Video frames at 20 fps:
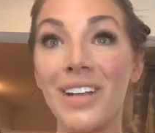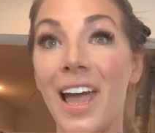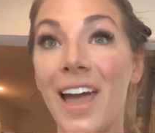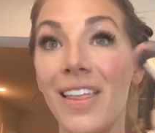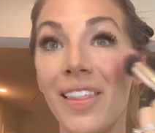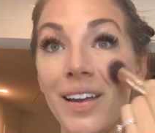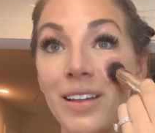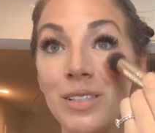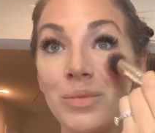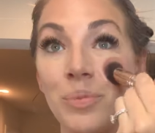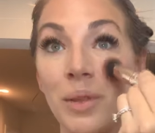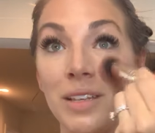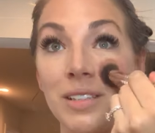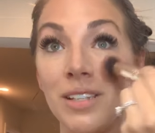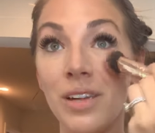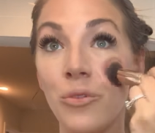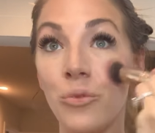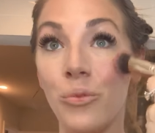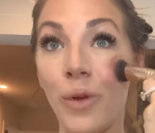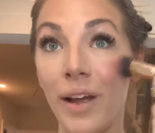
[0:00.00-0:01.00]
I like to place
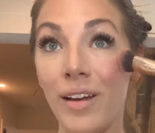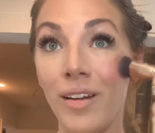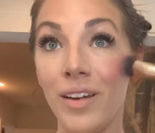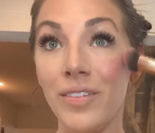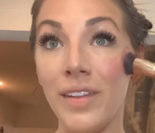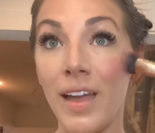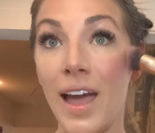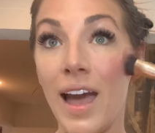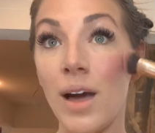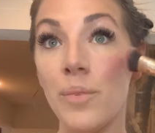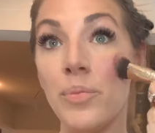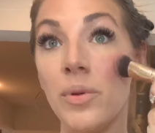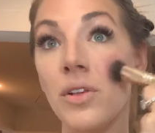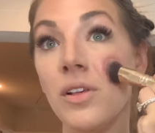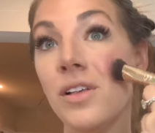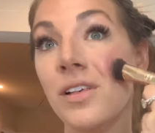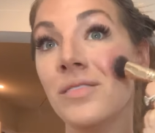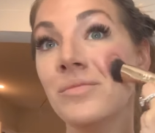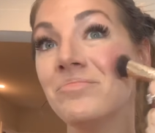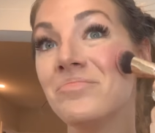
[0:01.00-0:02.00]
it right on the
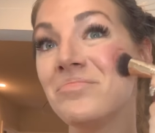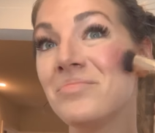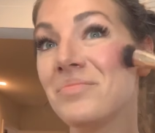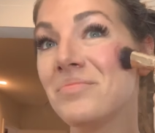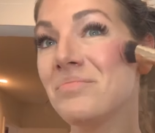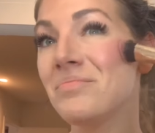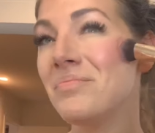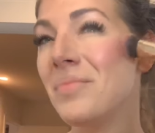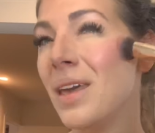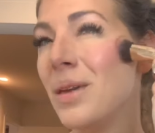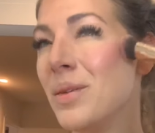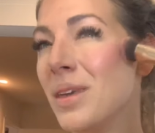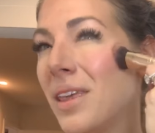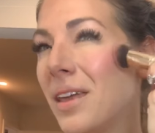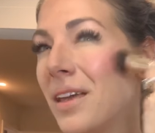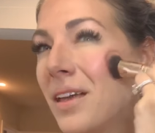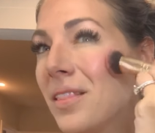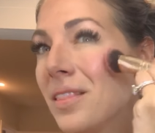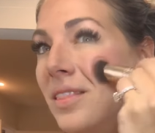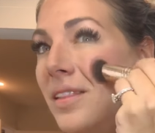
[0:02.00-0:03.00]
apple, maybe
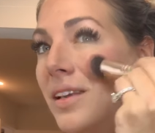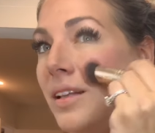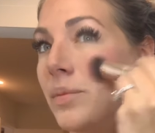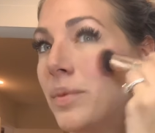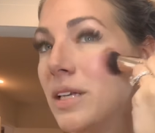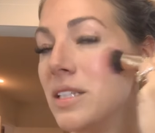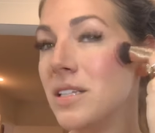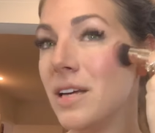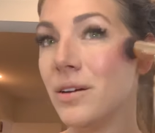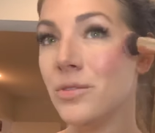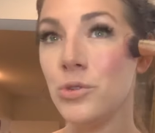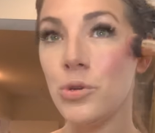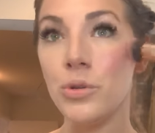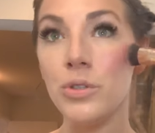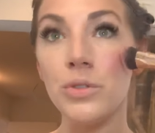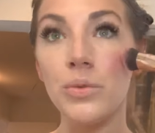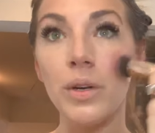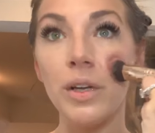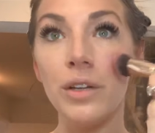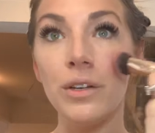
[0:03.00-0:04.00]
like a little bit down
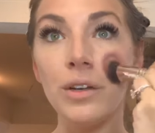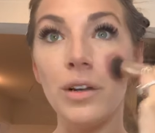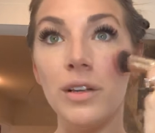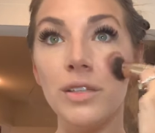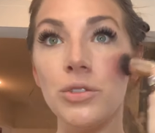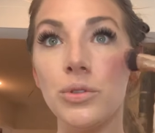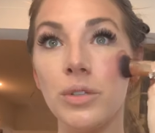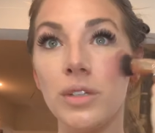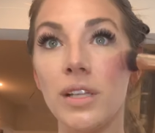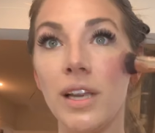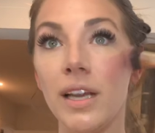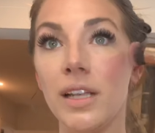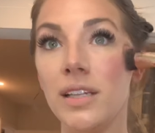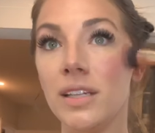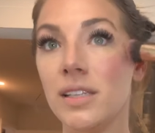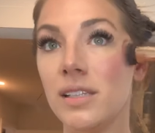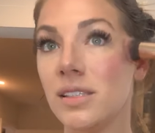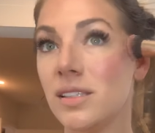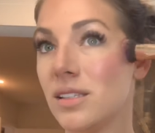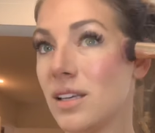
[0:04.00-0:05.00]
towards where your contour line
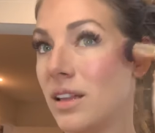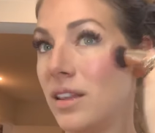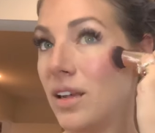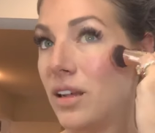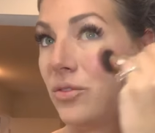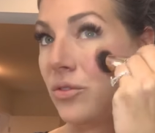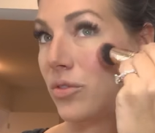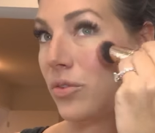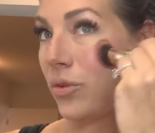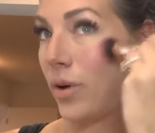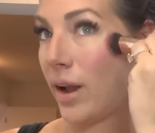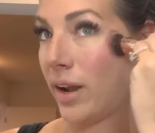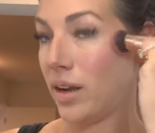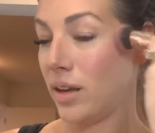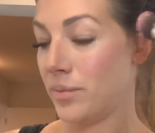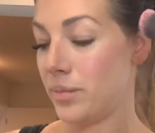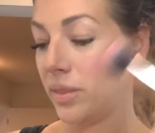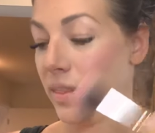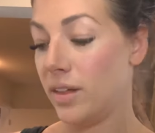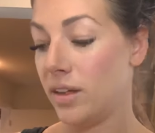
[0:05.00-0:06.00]
is, and then right
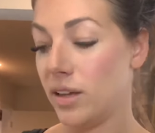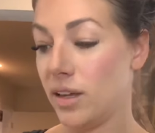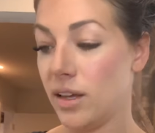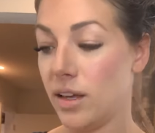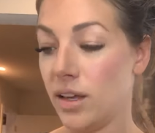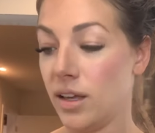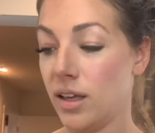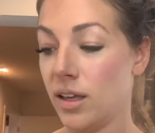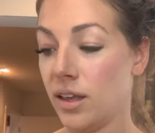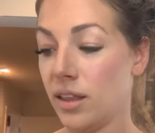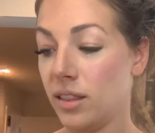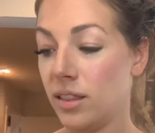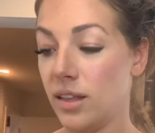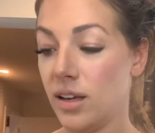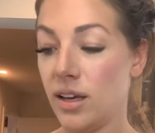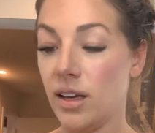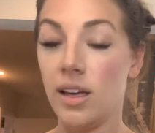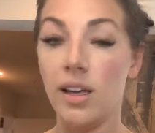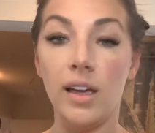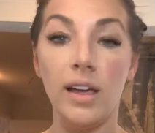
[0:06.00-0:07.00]
up
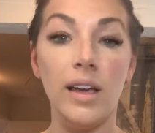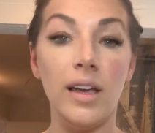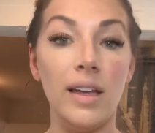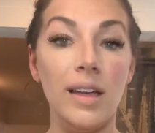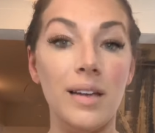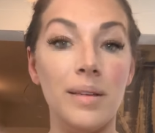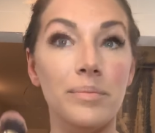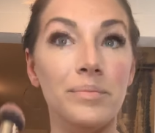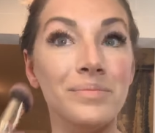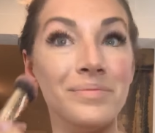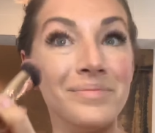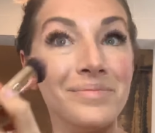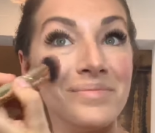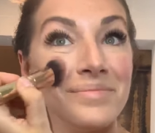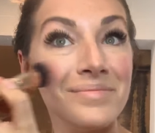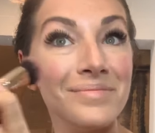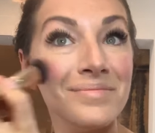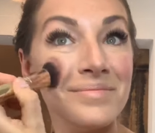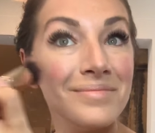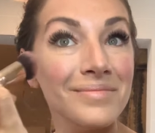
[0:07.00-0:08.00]
the
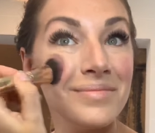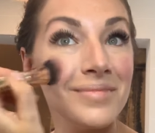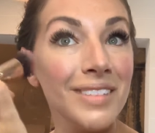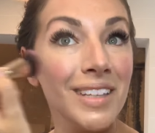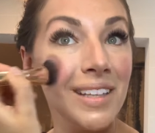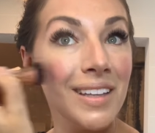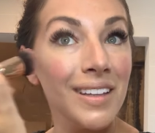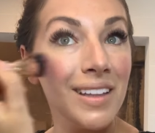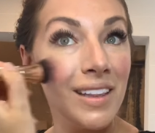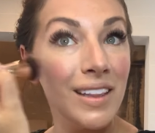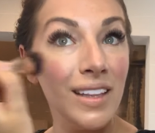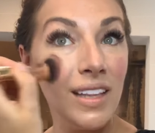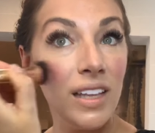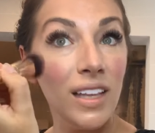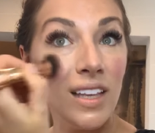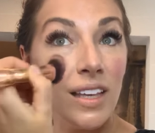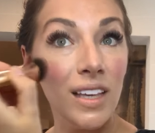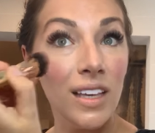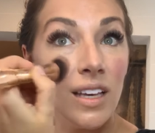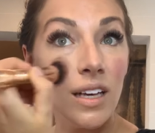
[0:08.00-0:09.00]

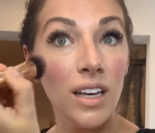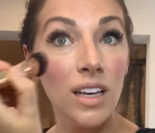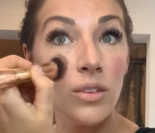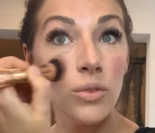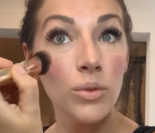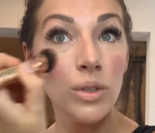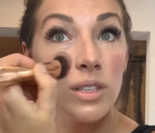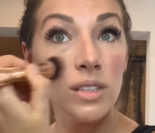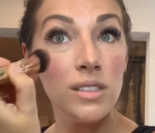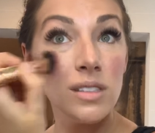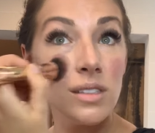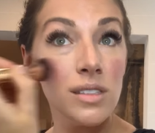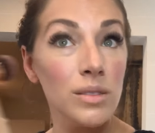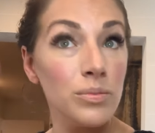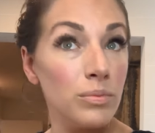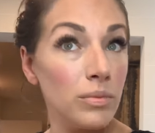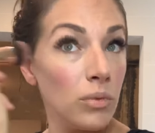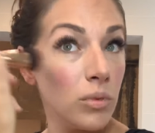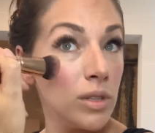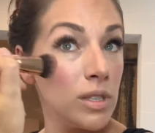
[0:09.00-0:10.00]
the, what is this?
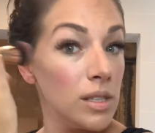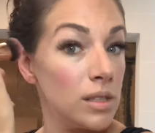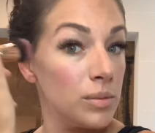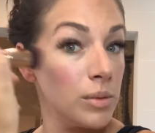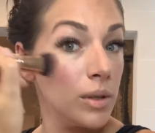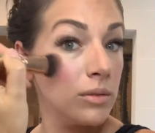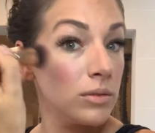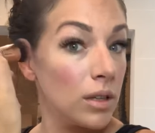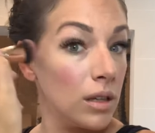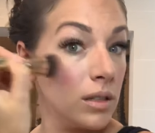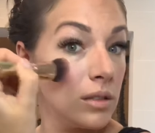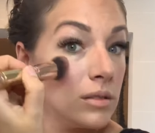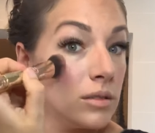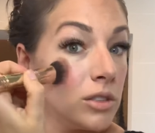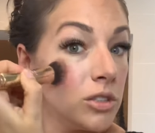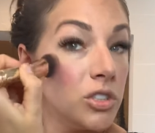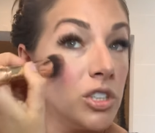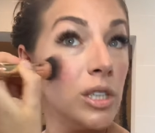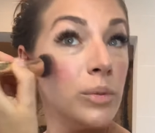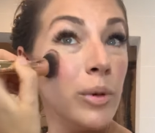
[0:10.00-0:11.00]
What's this bone called?
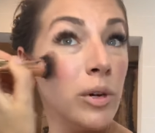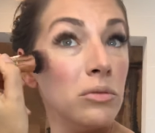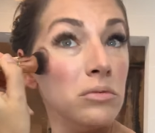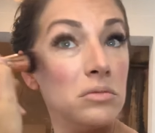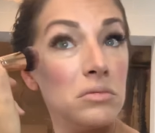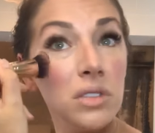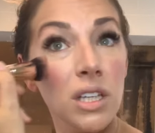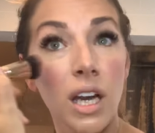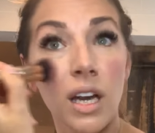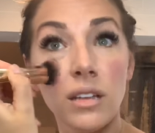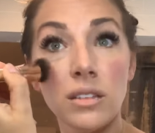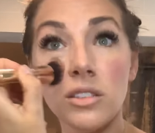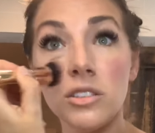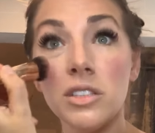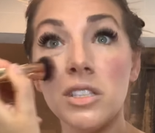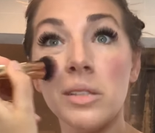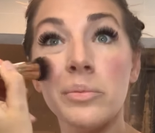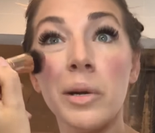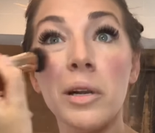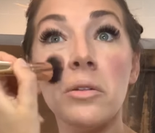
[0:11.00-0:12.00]
Your cheekbone? Yeah, your
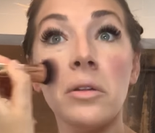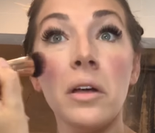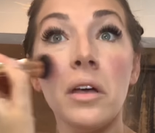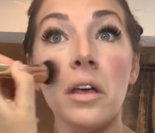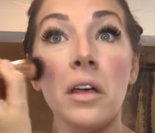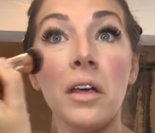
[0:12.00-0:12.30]
cheekbone.